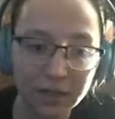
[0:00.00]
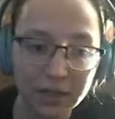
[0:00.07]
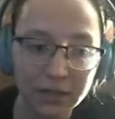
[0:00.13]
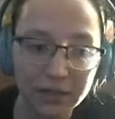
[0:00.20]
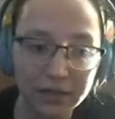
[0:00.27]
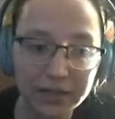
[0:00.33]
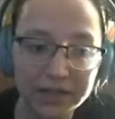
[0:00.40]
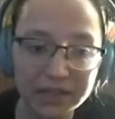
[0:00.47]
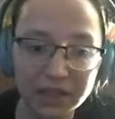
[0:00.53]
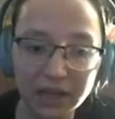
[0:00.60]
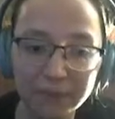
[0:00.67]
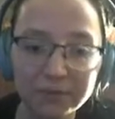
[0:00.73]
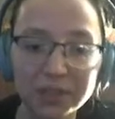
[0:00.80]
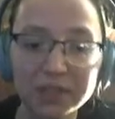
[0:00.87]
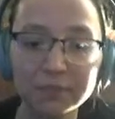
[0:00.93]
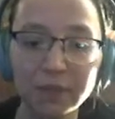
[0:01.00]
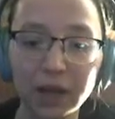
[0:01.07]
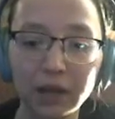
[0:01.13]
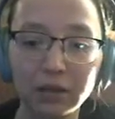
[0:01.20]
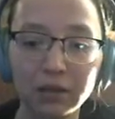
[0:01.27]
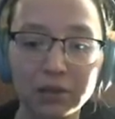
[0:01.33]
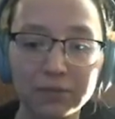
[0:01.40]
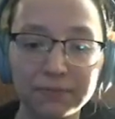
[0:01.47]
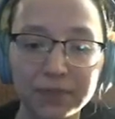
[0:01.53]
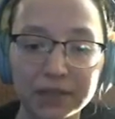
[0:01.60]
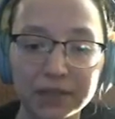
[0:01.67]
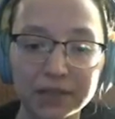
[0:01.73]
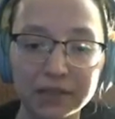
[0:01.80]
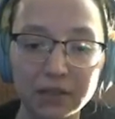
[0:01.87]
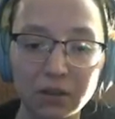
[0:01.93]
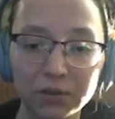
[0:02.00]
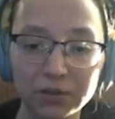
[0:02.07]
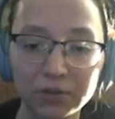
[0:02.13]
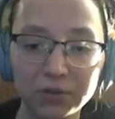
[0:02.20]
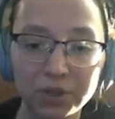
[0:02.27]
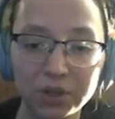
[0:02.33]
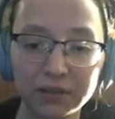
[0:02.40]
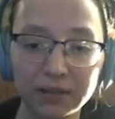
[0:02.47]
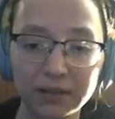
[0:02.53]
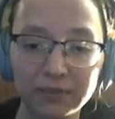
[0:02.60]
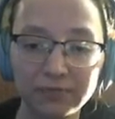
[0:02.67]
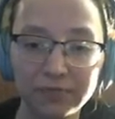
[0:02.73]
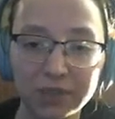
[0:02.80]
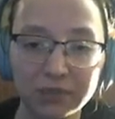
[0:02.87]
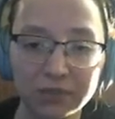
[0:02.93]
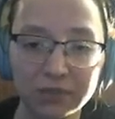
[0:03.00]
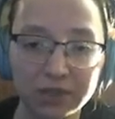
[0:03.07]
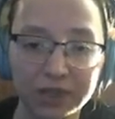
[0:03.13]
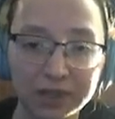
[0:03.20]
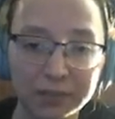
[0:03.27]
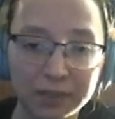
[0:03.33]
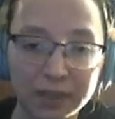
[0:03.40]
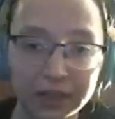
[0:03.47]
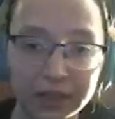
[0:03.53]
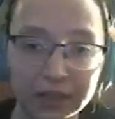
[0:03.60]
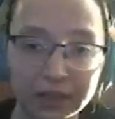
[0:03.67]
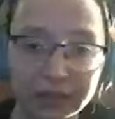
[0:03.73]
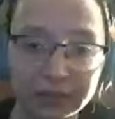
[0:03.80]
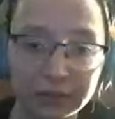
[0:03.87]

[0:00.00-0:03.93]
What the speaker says: Issa kept a smile on her face, although she did not feel like smiling.